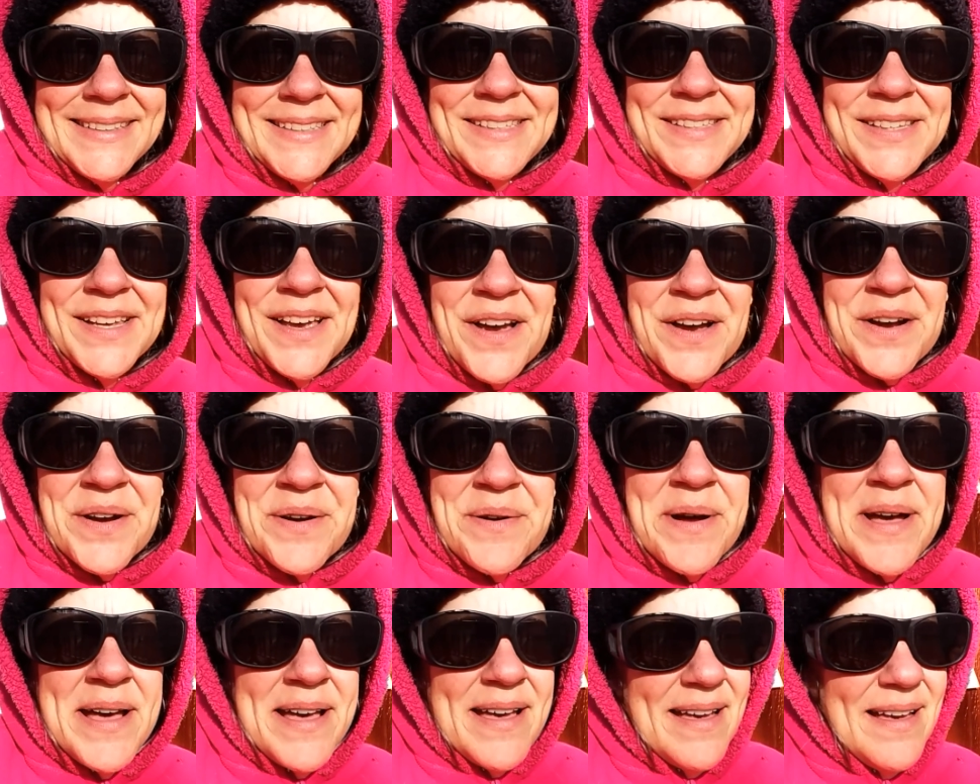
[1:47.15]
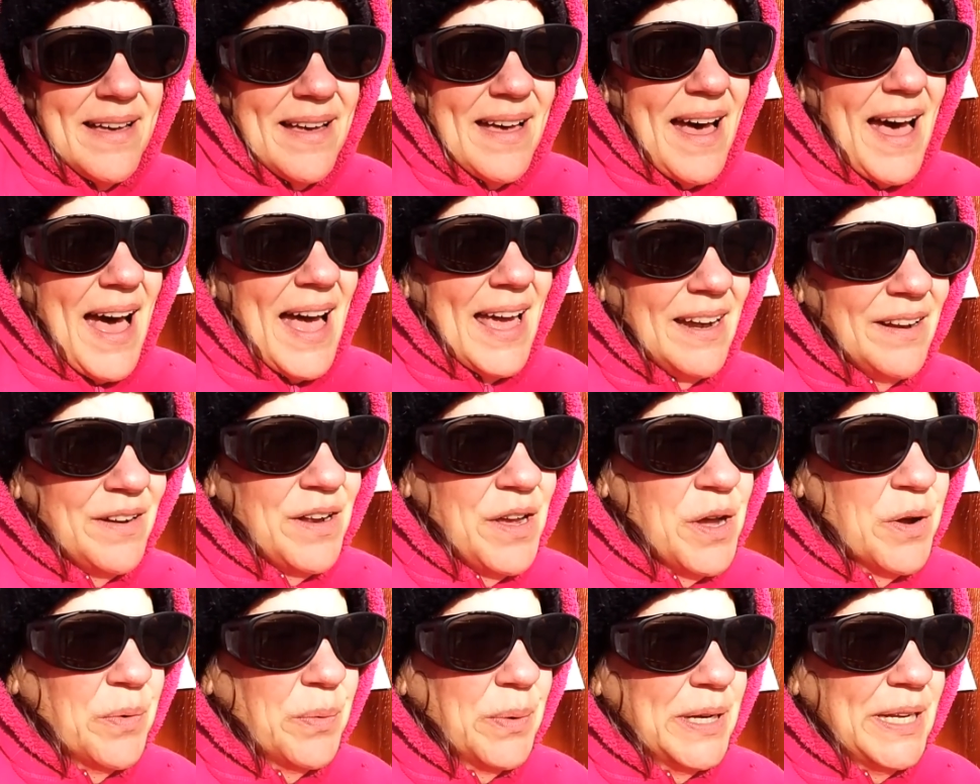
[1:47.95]
So, I
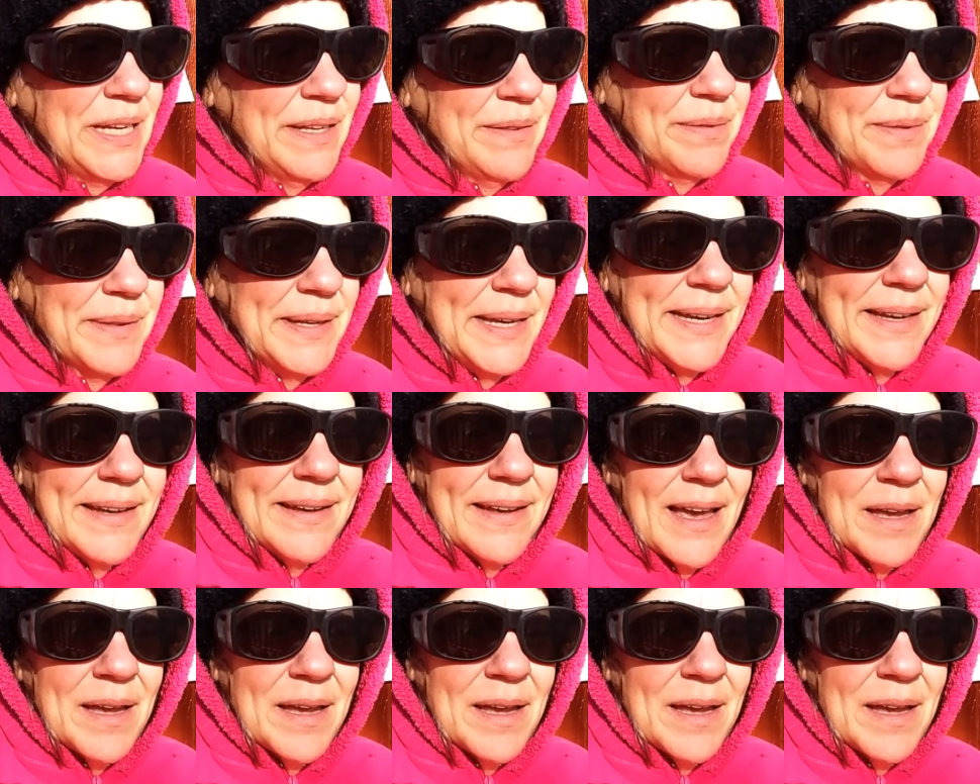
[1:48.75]
don't know. What do you think?